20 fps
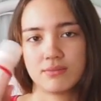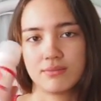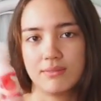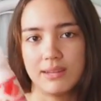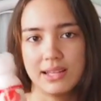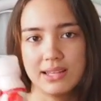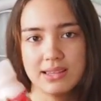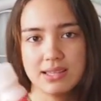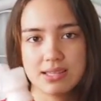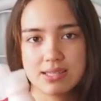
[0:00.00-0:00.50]

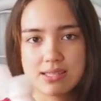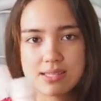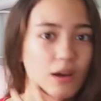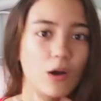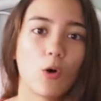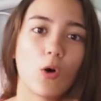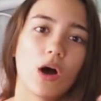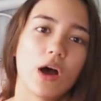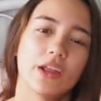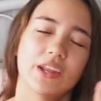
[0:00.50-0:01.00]
like this.
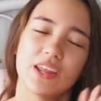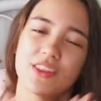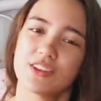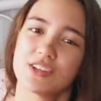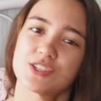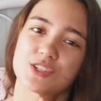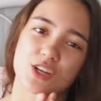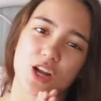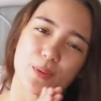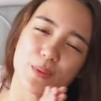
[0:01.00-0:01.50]

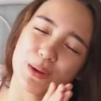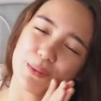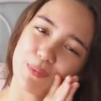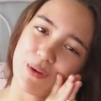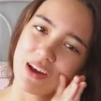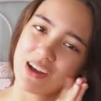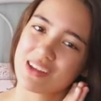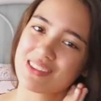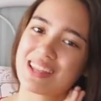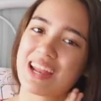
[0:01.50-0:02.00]
Another strawberry
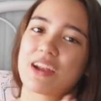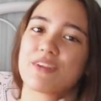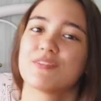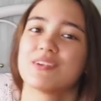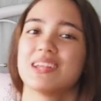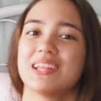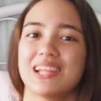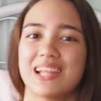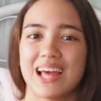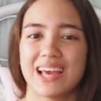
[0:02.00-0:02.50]
product that I
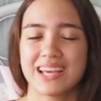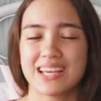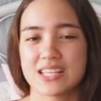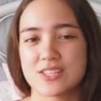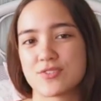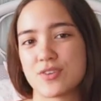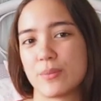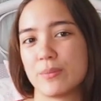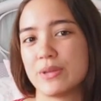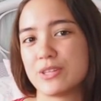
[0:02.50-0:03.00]
really like
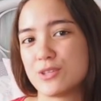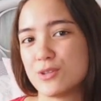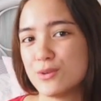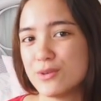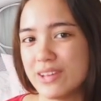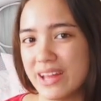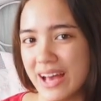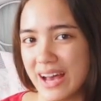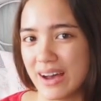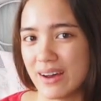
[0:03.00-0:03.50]
is from
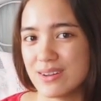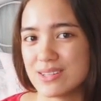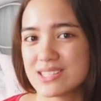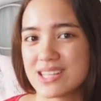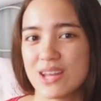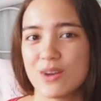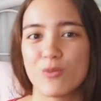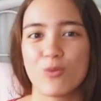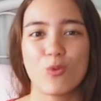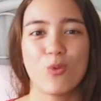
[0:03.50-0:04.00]
Etude
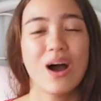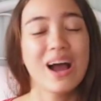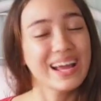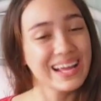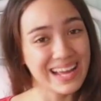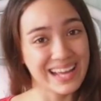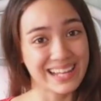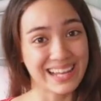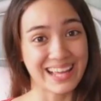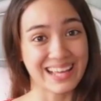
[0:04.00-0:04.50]
House. And why
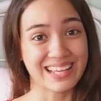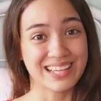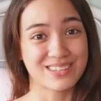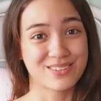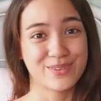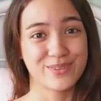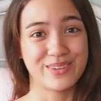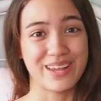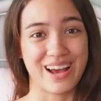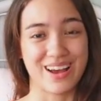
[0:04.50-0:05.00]
I like
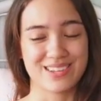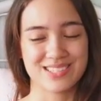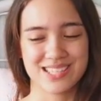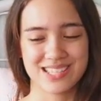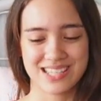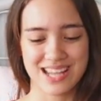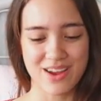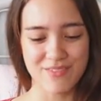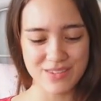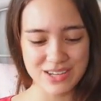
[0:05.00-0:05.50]
Etude House
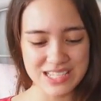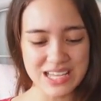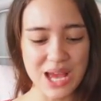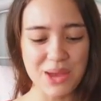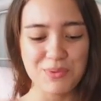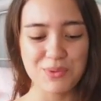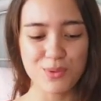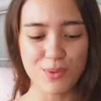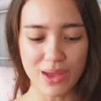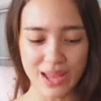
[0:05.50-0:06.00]
is every
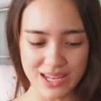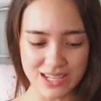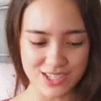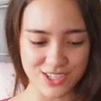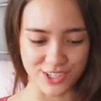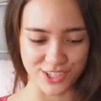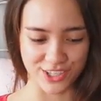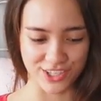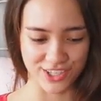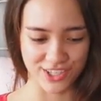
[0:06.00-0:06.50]
time you
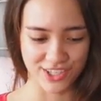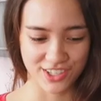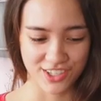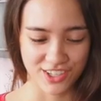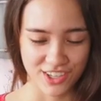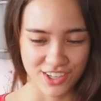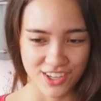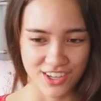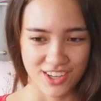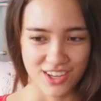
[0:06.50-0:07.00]
enter,
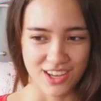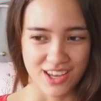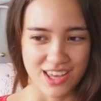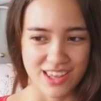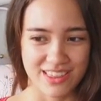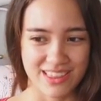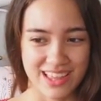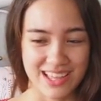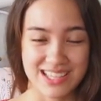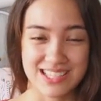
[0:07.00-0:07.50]

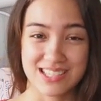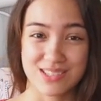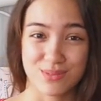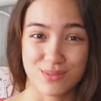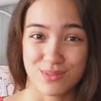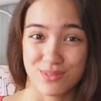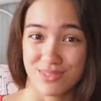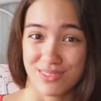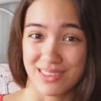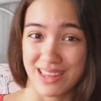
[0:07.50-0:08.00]

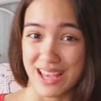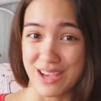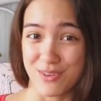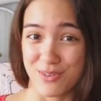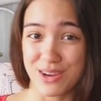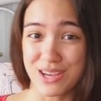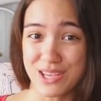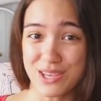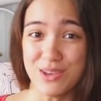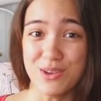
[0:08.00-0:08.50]
they
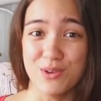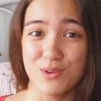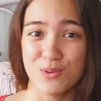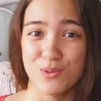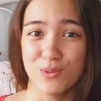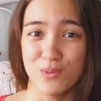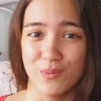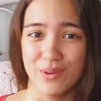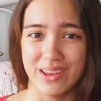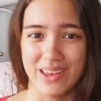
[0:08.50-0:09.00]
greet
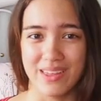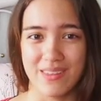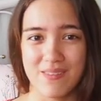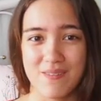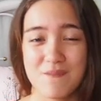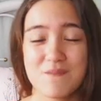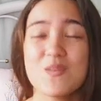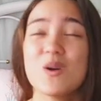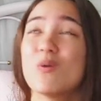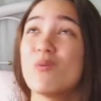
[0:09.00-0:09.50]
you with,
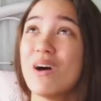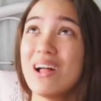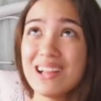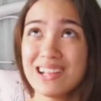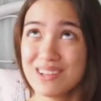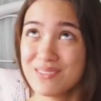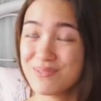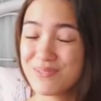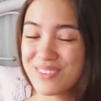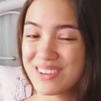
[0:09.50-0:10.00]

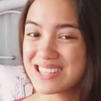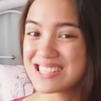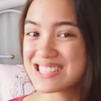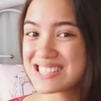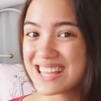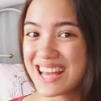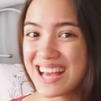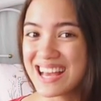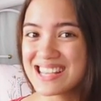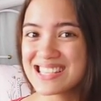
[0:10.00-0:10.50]
"Welcome,
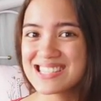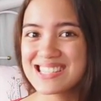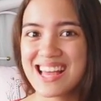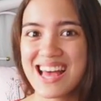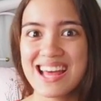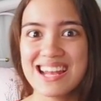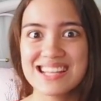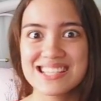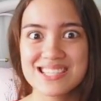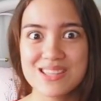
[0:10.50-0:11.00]
princess!"
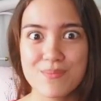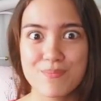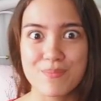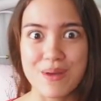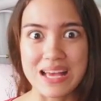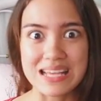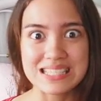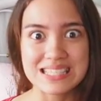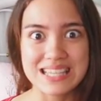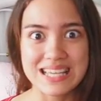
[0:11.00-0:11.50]
And it's the
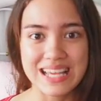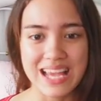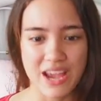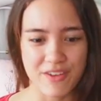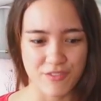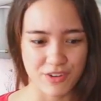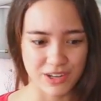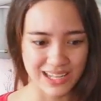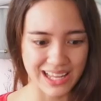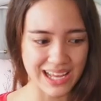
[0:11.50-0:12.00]
best thing
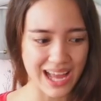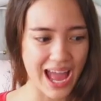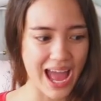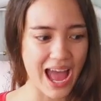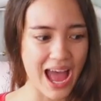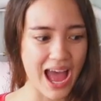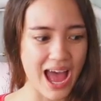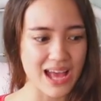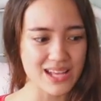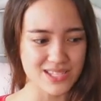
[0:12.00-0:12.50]
ever. Like,
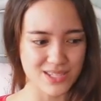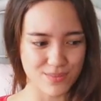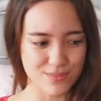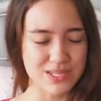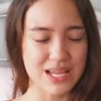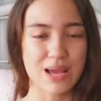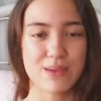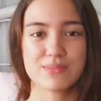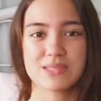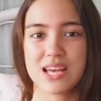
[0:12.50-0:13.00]

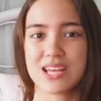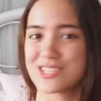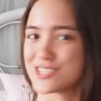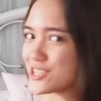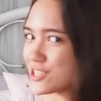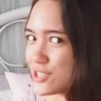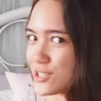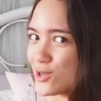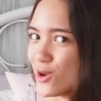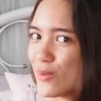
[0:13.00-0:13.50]
sometimes I
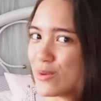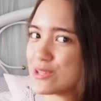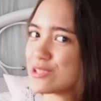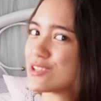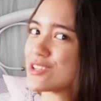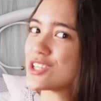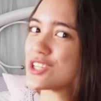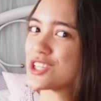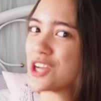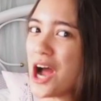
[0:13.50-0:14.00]
just go into
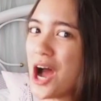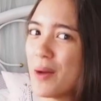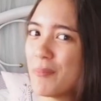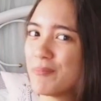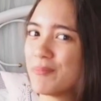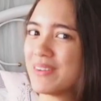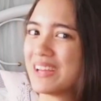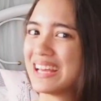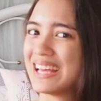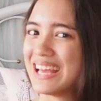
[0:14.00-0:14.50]
the
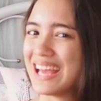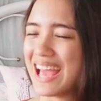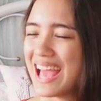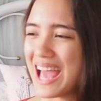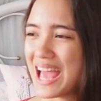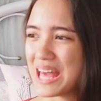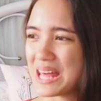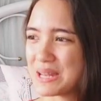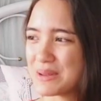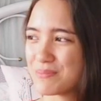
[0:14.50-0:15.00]
shop
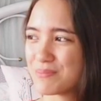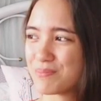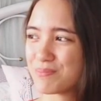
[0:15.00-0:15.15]
and